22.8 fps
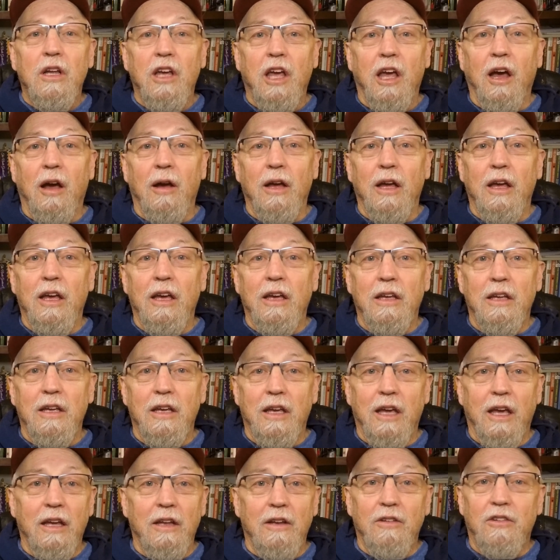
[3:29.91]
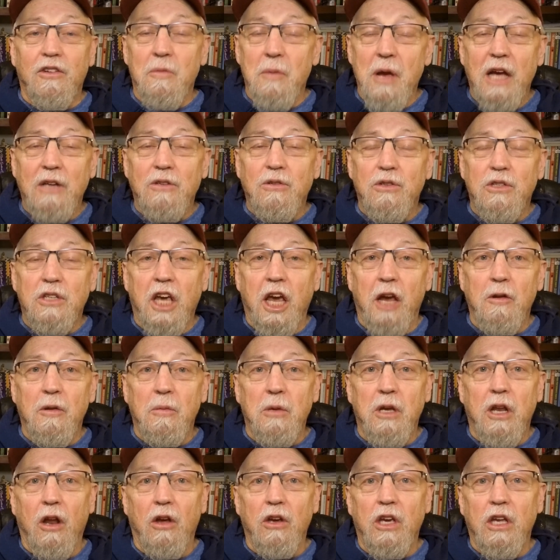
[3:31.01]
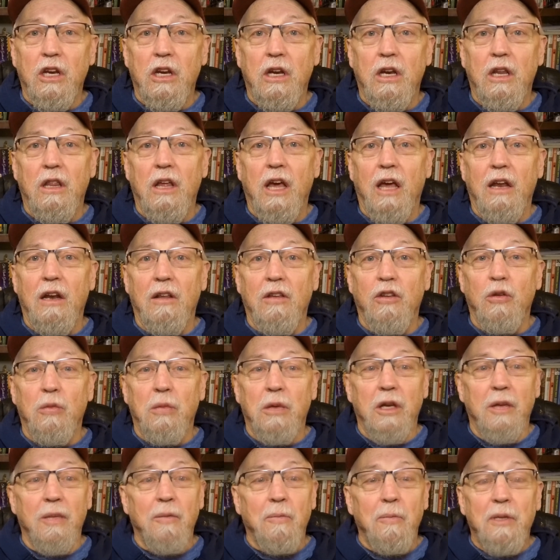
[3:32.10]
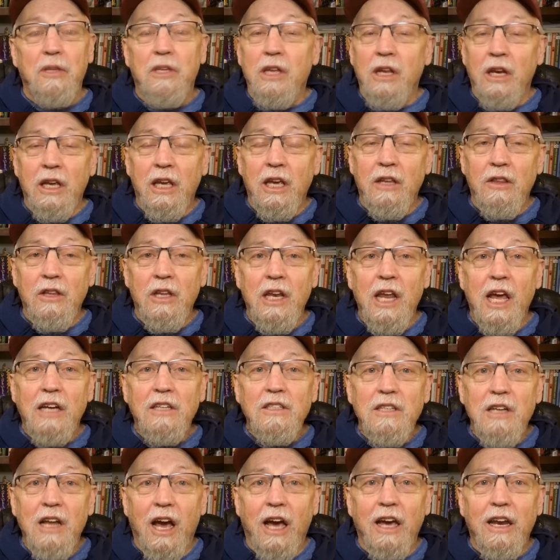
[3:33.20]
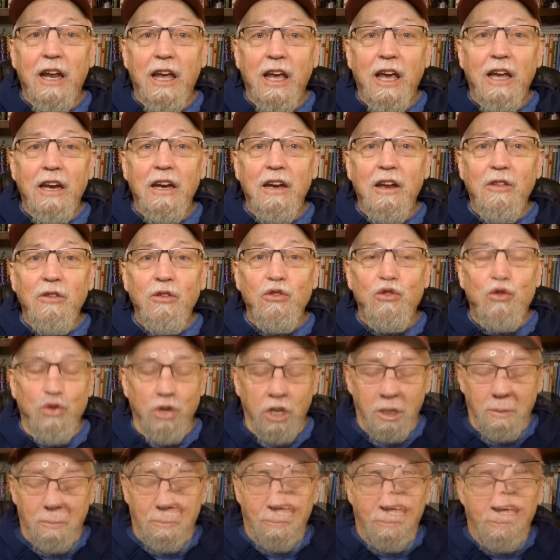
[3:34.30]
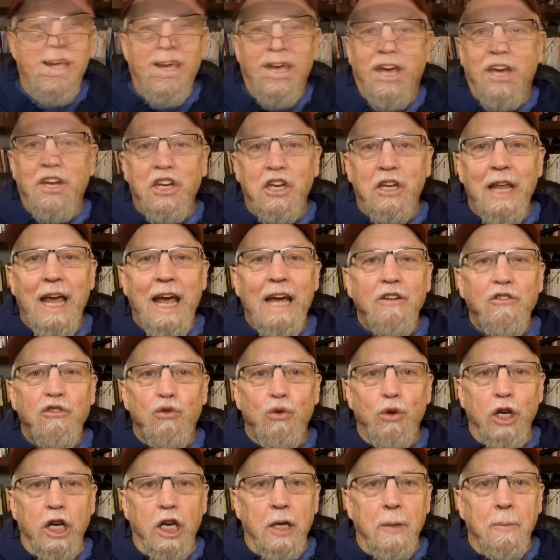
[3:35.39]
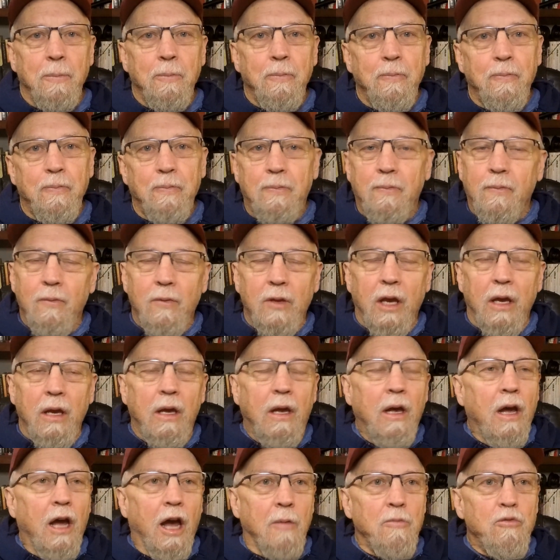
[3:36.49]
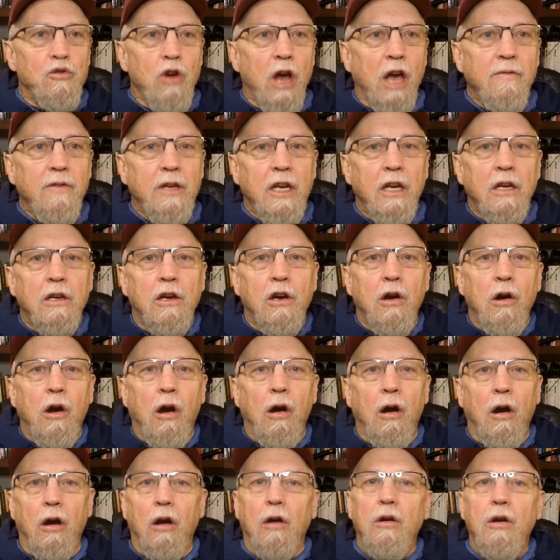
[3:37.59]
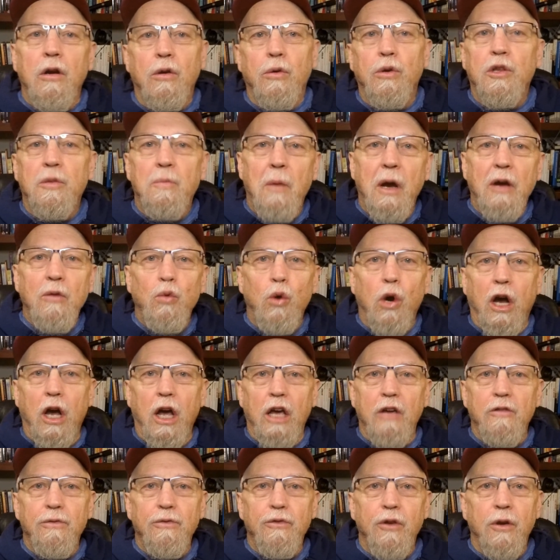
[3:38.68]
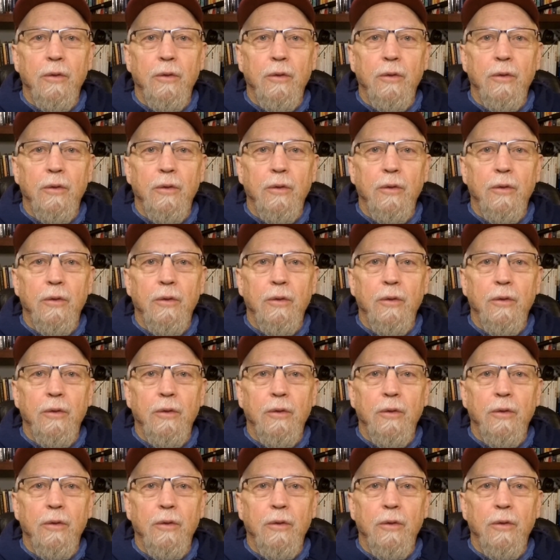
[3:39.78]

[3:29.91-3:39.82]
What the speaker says: And some answers came to me, and I'll get into that in a little bit. But then again, the next night, I had another dream. And in that dream, I'm driving in a car with my wife